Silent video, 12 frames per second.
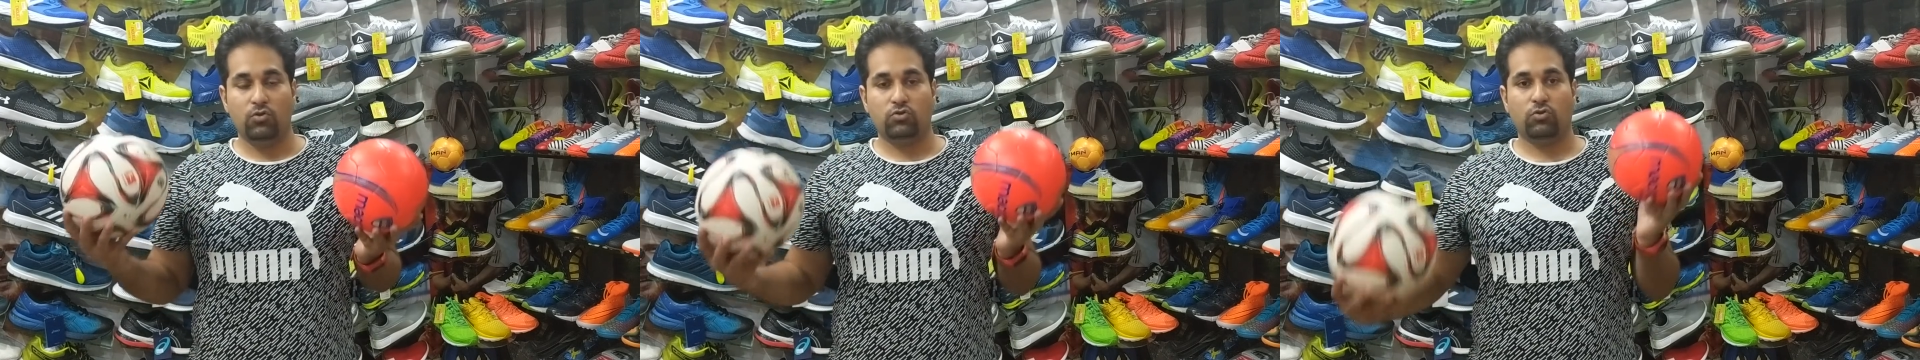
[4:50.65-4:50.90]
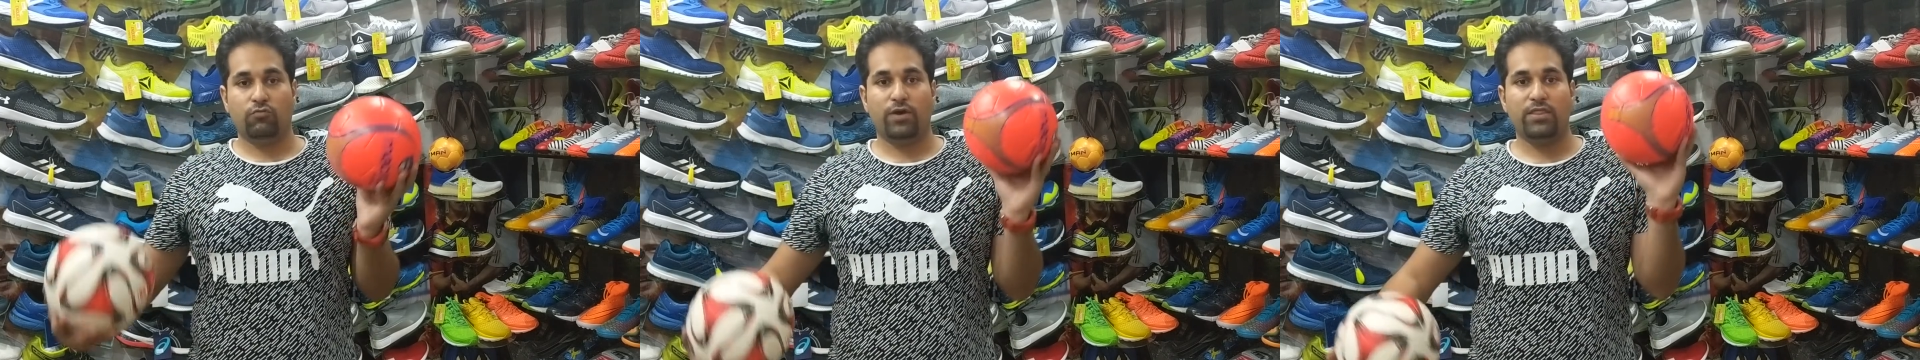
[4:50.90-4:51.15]

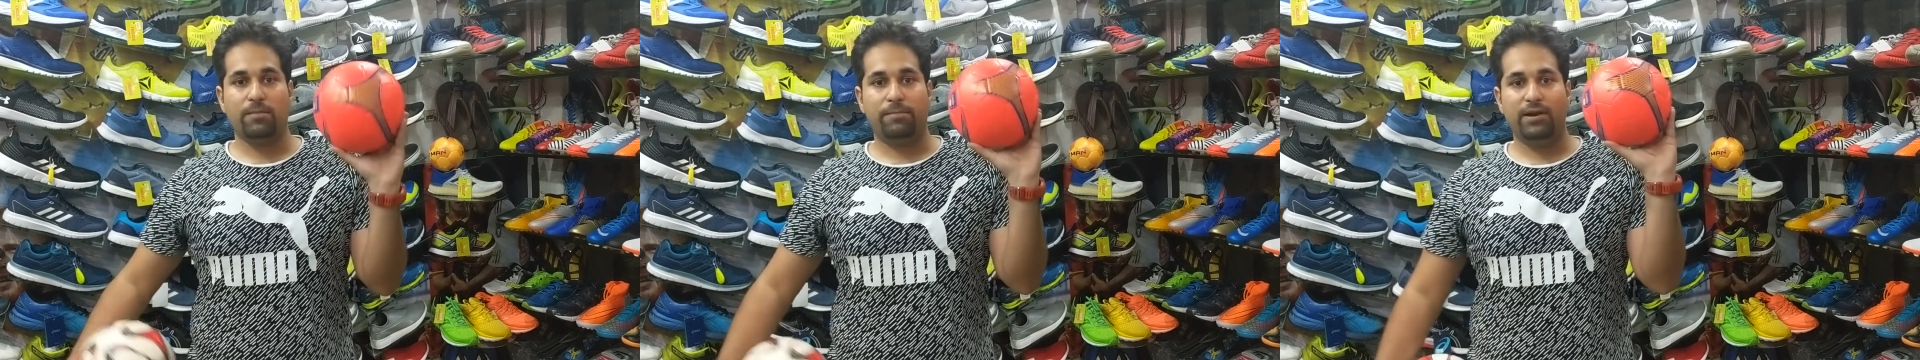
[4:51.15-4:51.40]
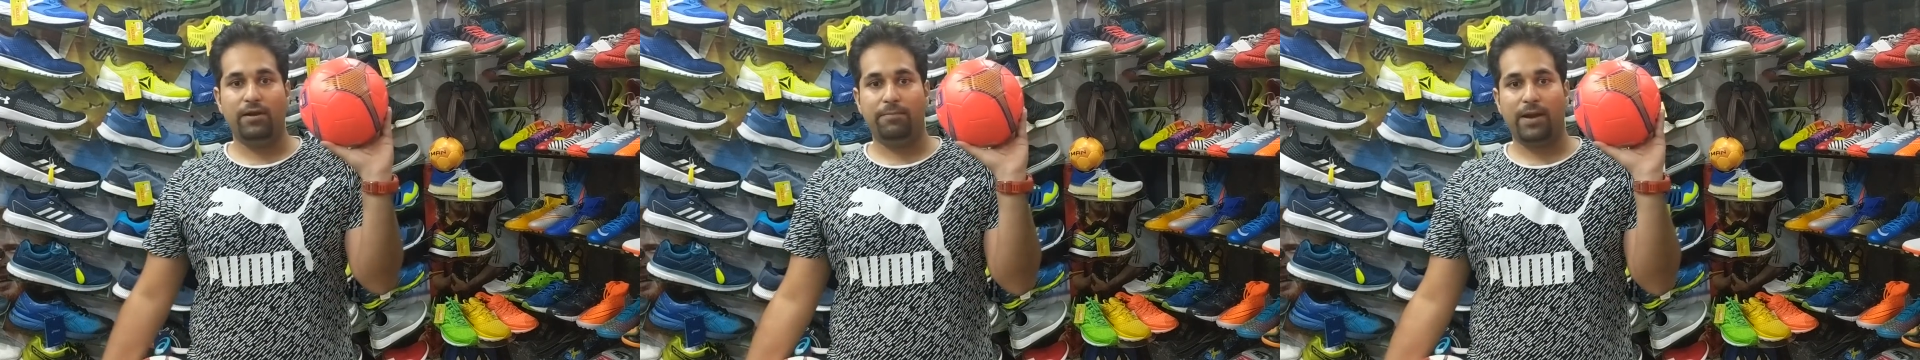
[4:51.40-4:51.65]
So when a
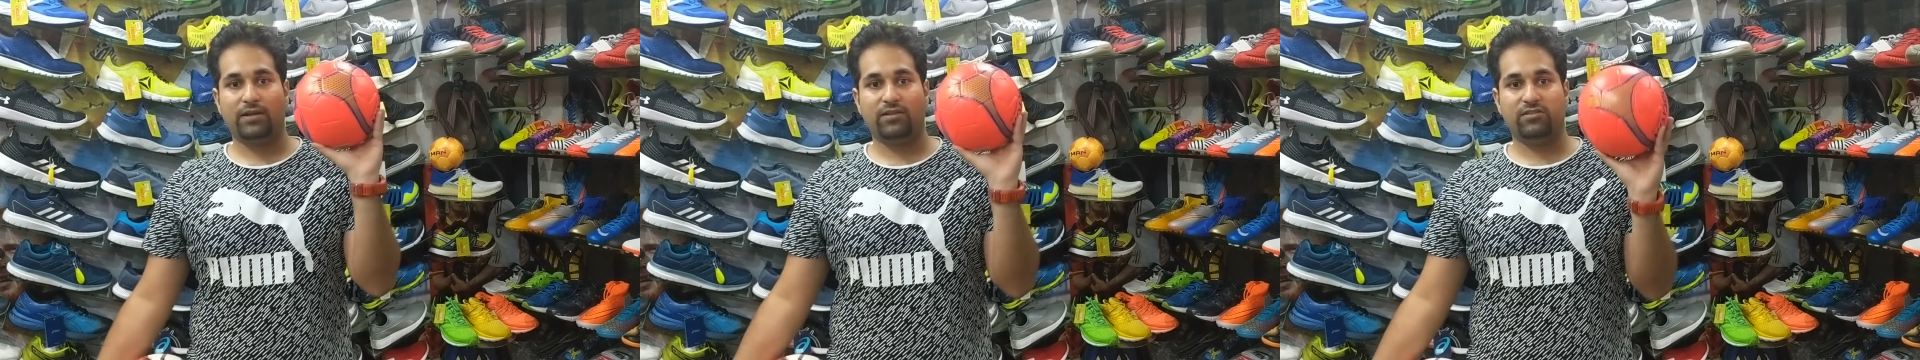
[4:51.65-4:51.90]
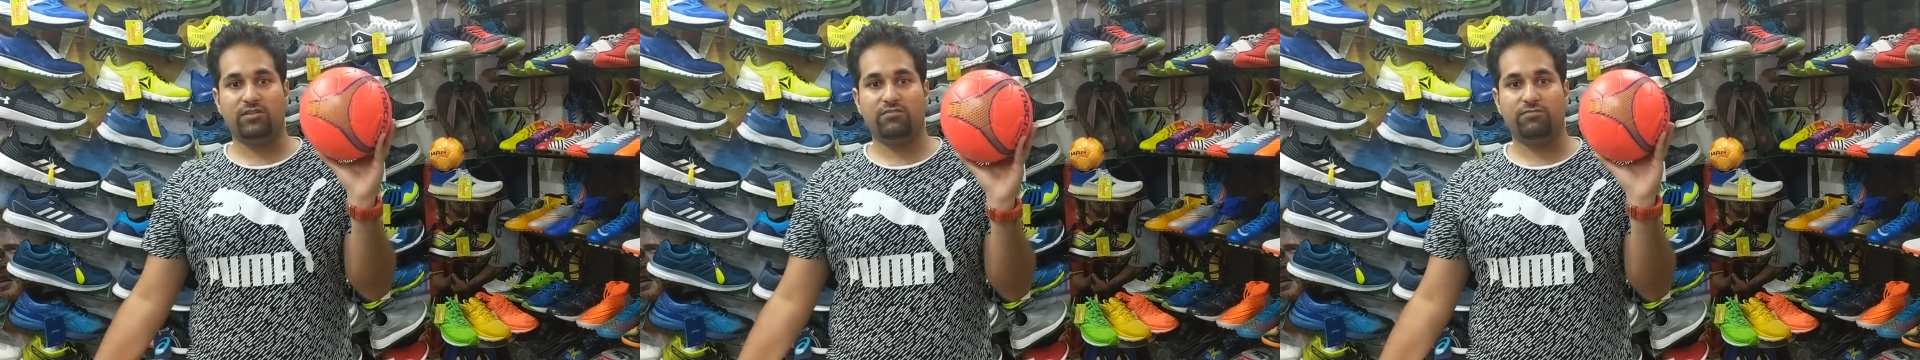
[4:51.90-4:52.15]
player
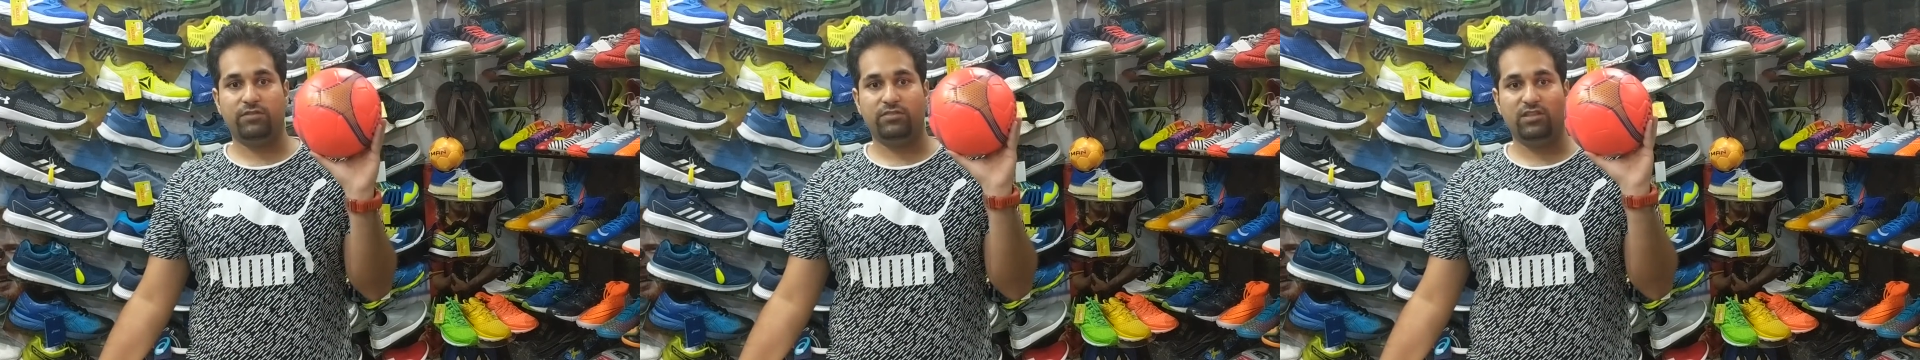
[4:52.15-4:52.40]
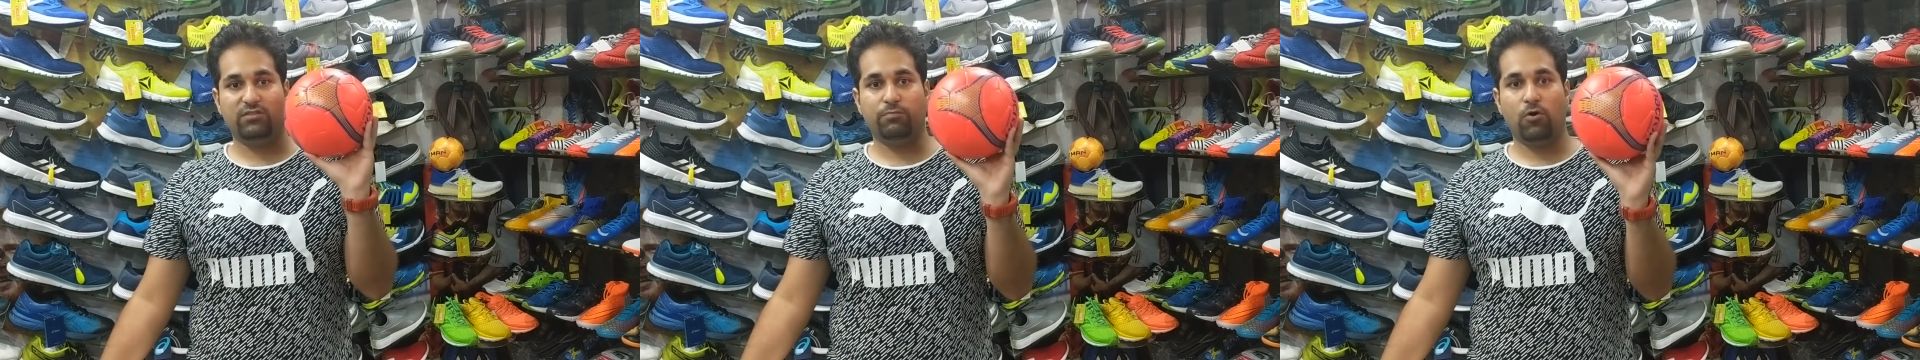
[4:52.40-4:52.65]
practices with
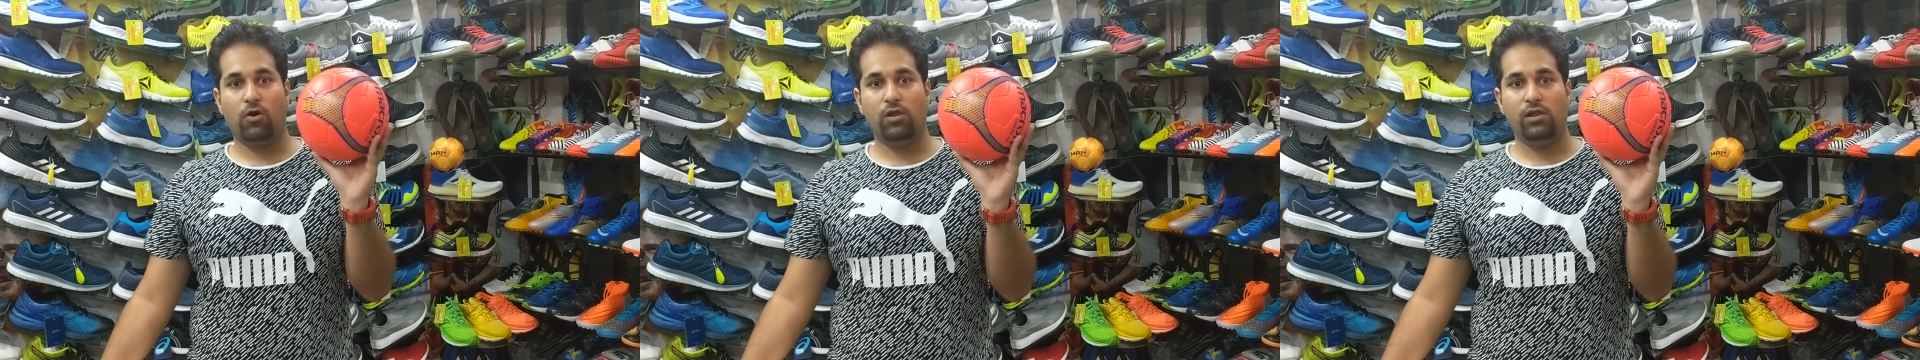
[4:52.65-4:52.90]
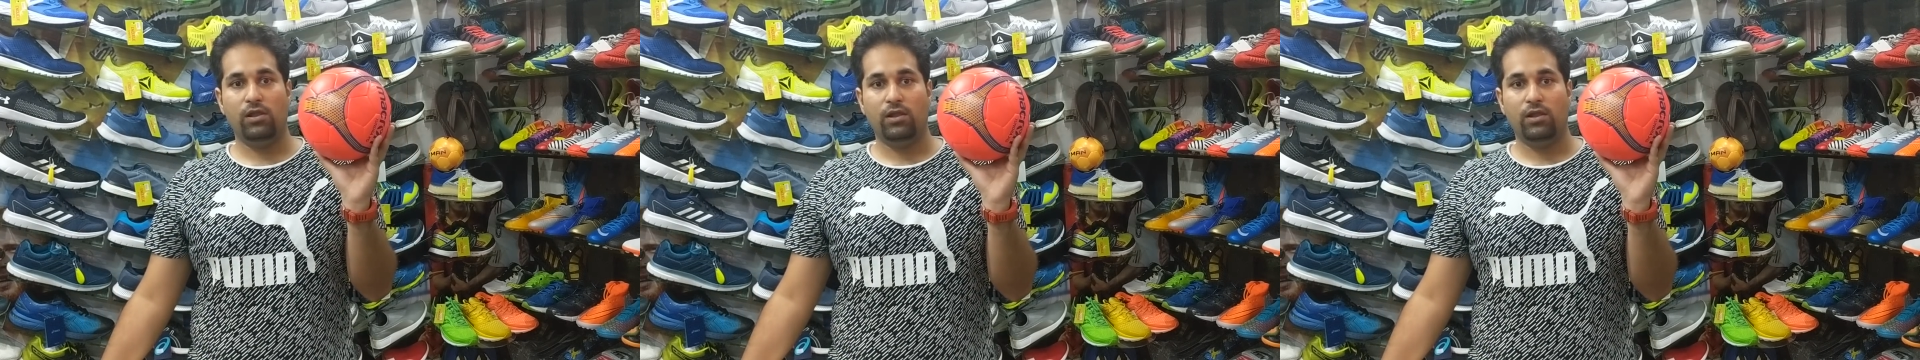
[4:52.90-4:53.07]
this ball,